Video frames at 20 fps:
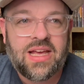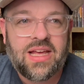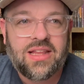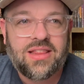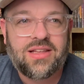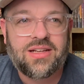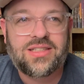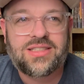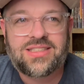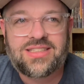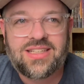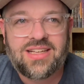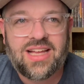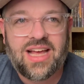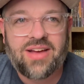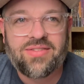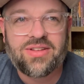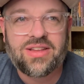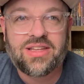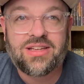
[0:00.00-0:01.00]
They still
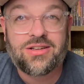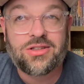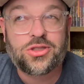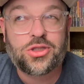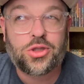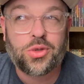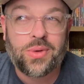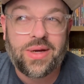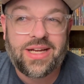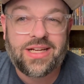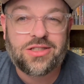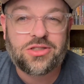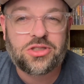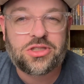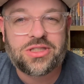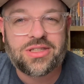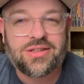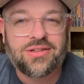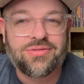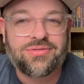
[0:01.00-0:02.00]
have a little
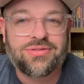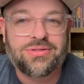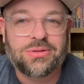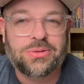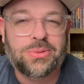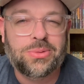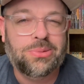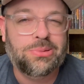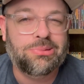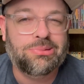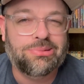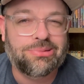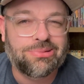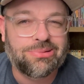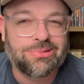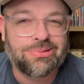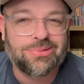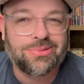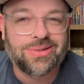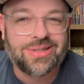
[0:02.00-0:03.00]
twinge of,
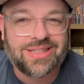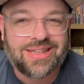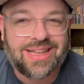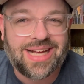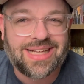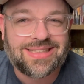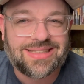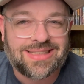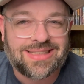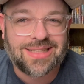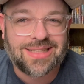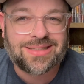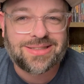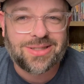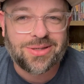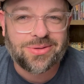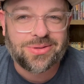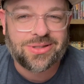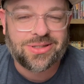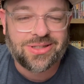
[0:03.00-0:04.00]
ooh, that's
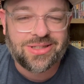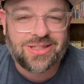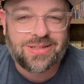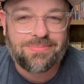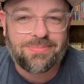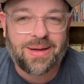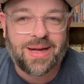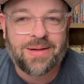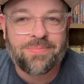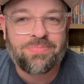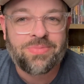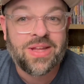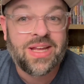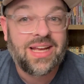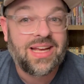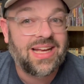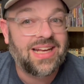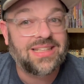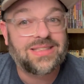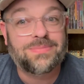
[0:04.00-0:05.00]
so good, but
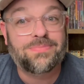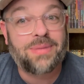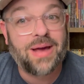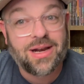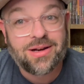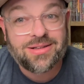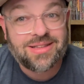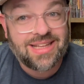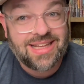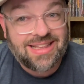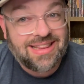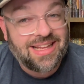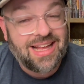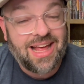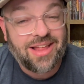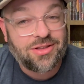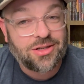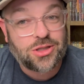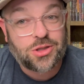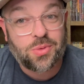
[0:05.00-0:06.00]
it's better than the
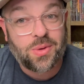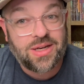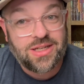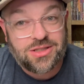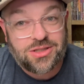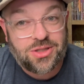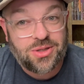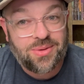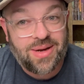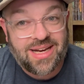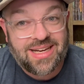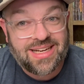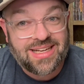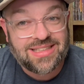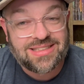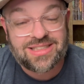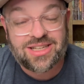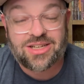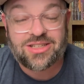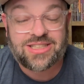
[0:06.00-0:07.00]
other 22
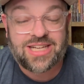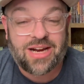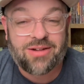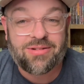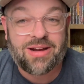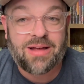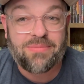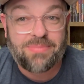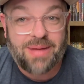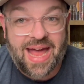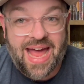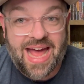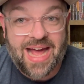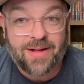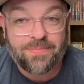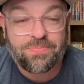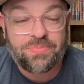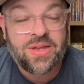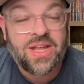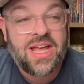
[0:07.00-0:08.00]
endings that are downright
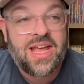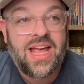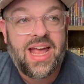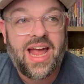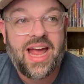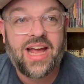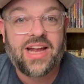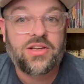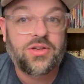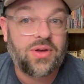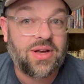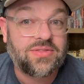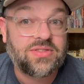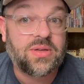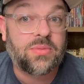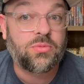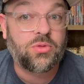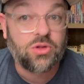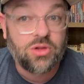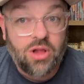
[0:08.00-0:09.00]
bad. And you have
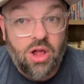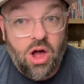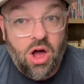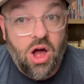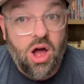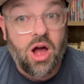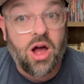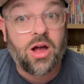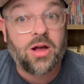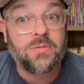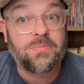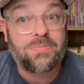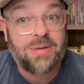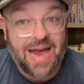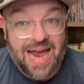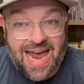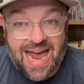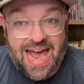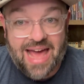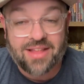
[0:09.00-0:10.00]
some long
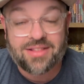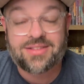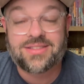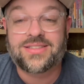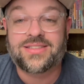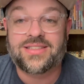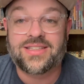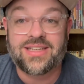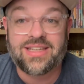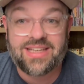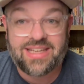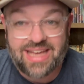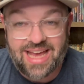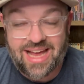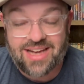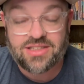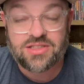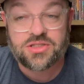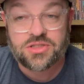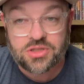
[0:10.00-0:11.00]
paths to
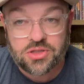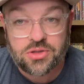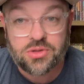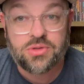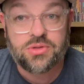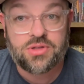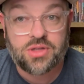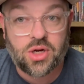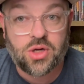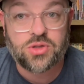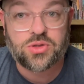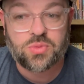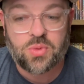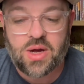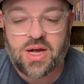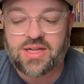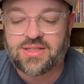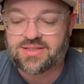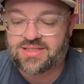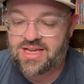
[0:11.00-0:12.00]
get to those
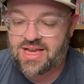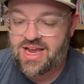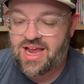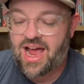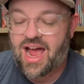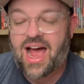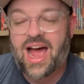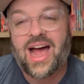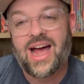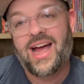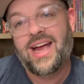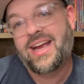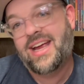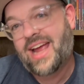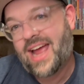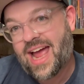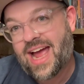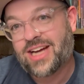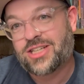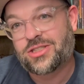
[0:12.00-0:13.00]
ones. I
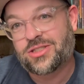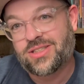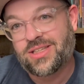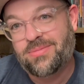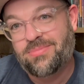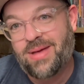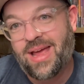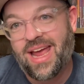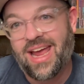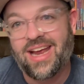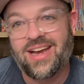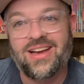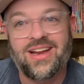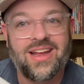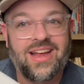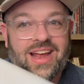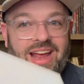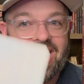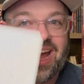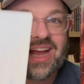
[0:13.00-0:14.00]
actually made
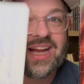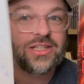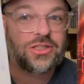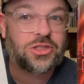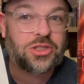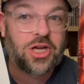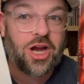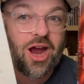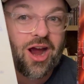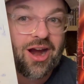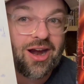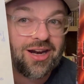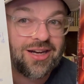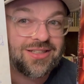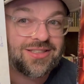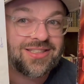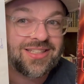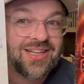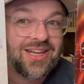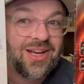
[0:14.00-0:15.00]
a
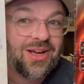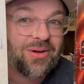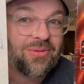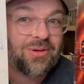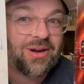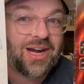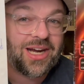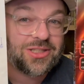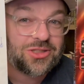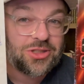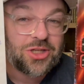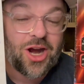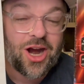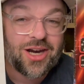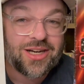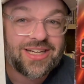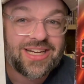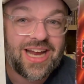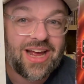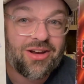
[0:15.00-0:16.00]
chart where I
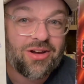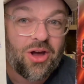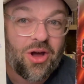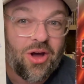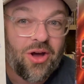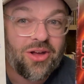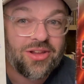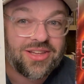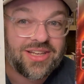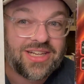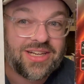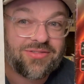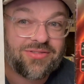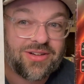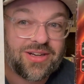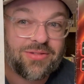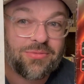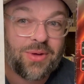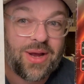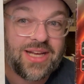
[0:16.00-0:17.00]
charted out all the
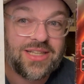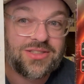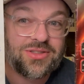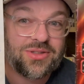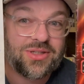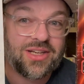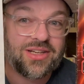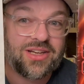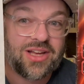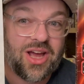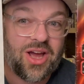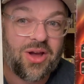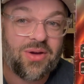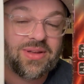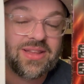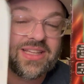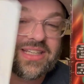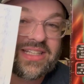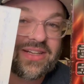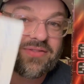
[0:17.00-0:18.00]
different ways you could go
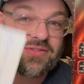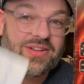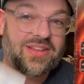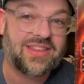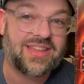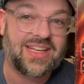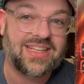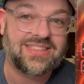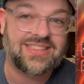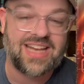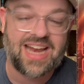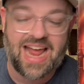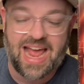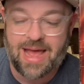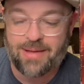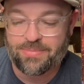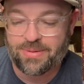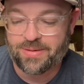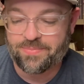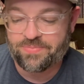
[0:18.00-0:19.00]
and the different things that
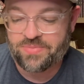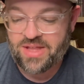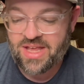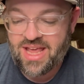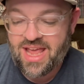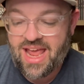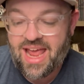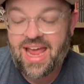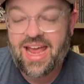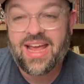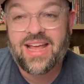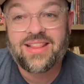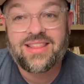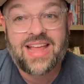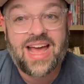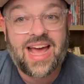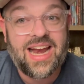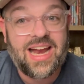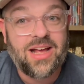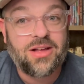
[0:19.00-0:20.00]
happen. And
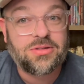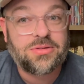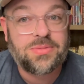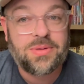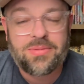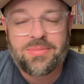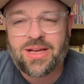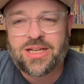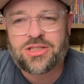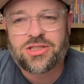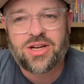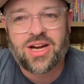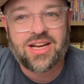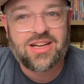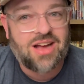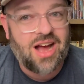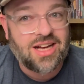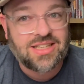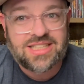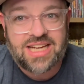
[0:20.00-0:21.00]
that helped me make sure I
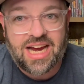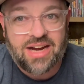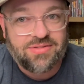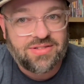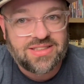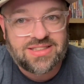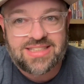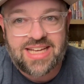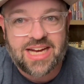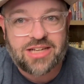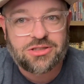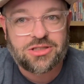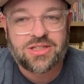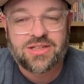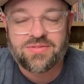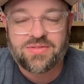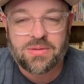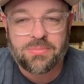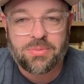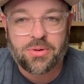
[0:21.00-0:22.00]
got to every section
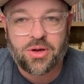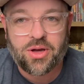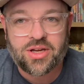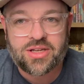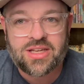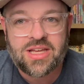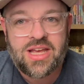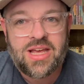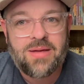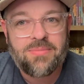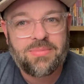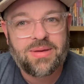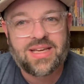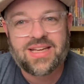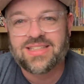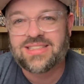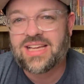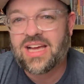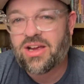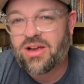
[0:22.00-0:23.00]
of the book,
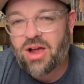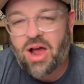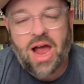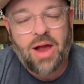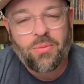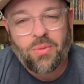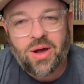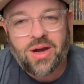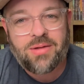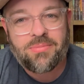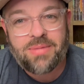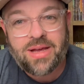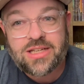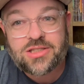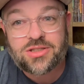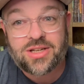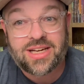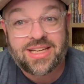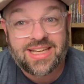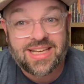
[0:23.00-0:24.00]
because I want to make
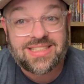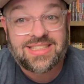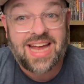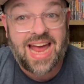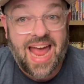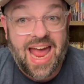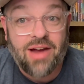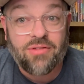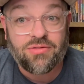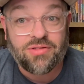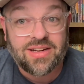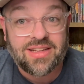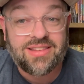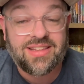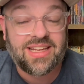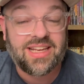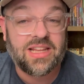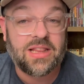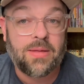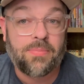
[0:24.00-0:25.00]
sure I get to
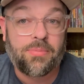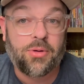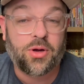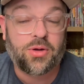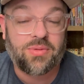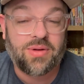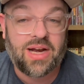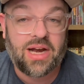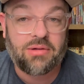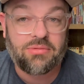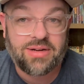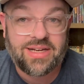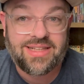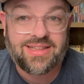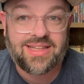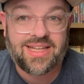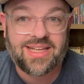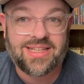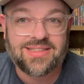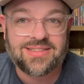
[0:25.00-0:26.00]
everything in the book when I read
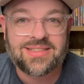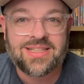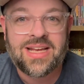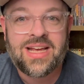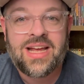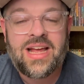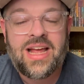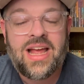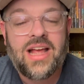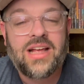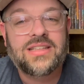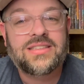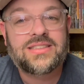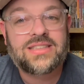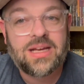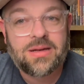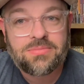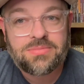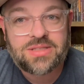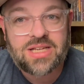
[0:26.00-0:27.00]
these.
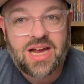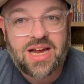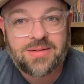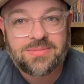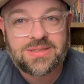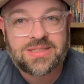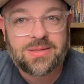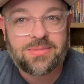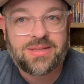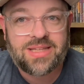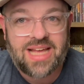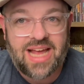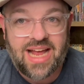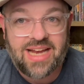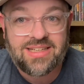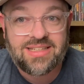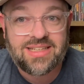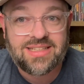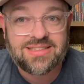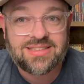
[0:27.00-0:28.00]
Sometimes some of the
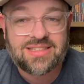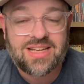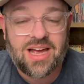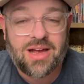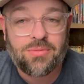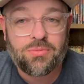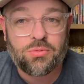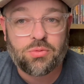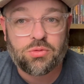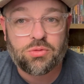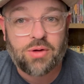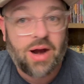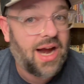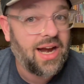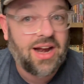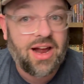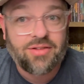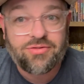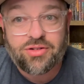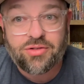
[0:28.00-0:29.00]
endings come
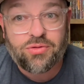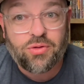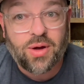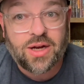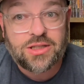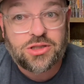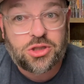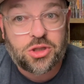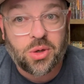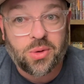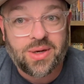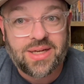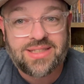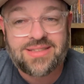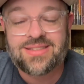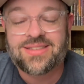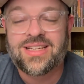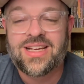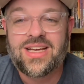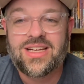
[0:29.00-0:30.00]
right off of one
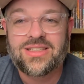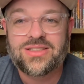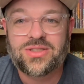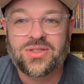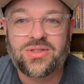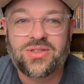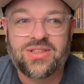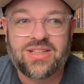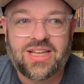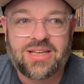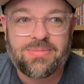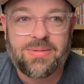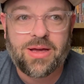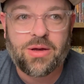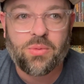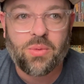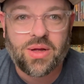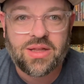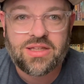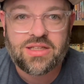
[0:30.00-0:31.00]
choice. So you like
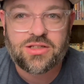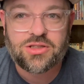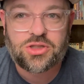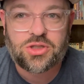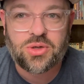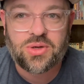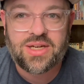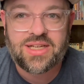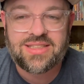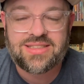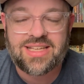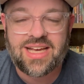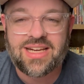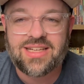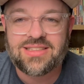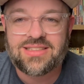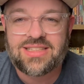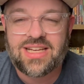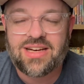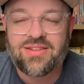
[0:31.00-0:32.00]
make one little choice, and
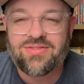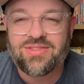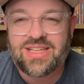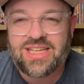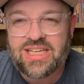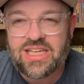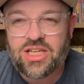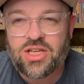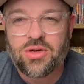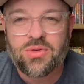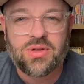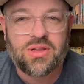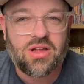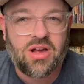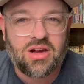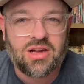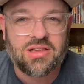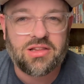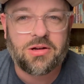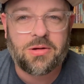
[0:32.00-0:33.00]
instead of leading you
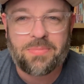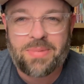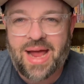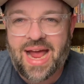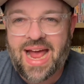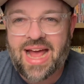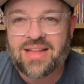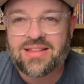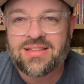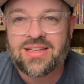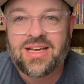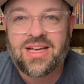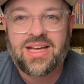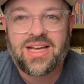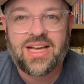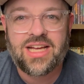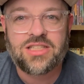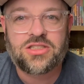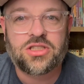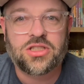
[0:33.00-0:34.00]
along a little path,
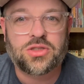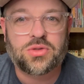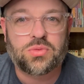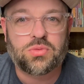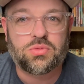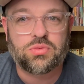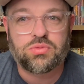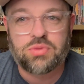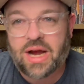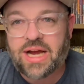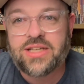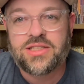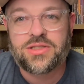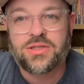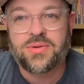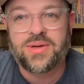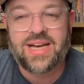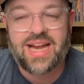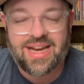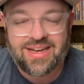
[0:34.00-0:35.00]
it's just right
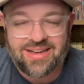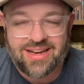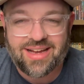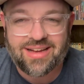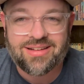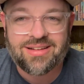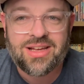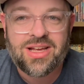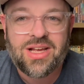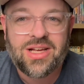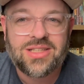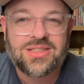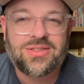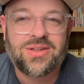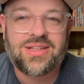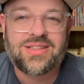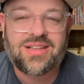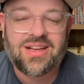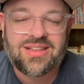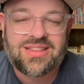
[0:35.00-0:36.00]
to an ending. So
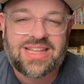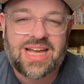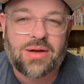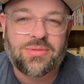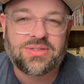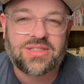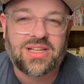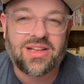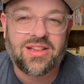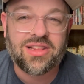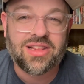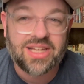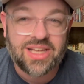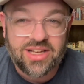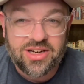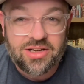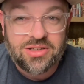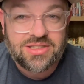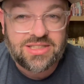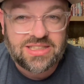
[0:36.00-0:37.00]
I thought that was a
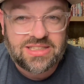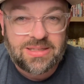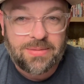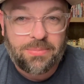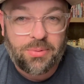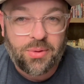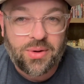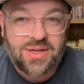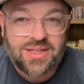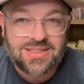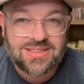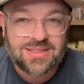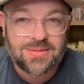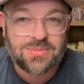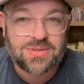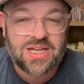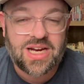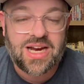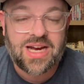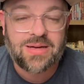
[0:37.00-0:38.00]
little disappointing
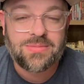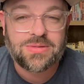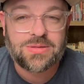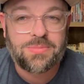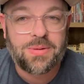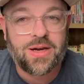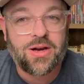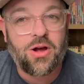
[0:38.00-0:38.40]
sometimes, but